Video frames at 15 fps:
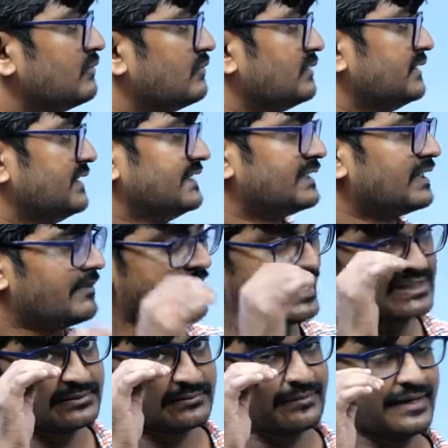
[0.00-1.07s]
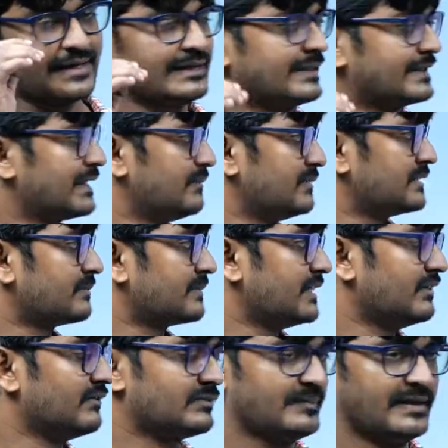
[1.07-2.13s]
this is the maximum angle that can be subtended
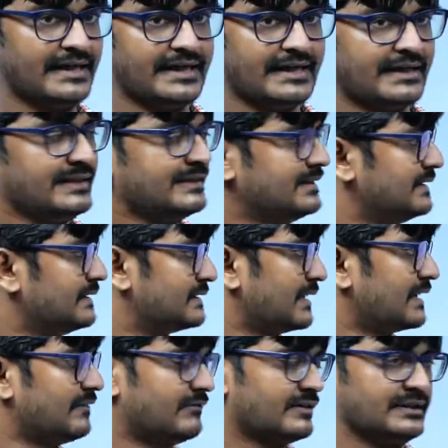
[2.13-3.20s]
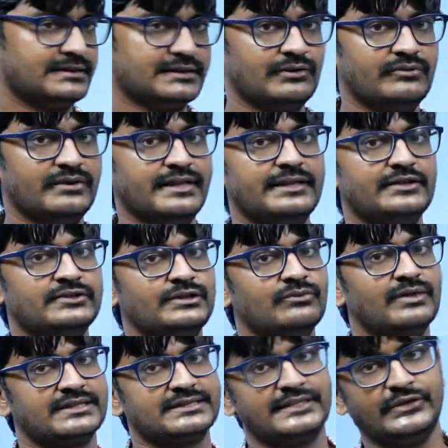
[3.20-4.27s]
with my naked eye. This is the reference. Now we need to see
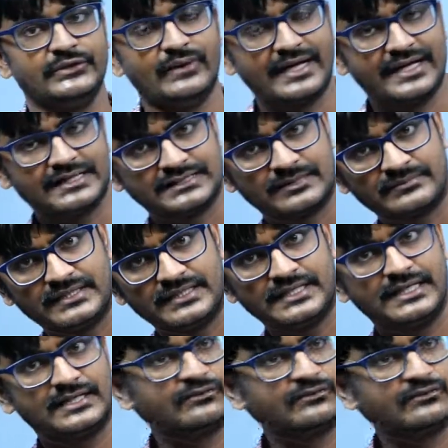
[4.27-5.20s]
what is the new angle subtended, and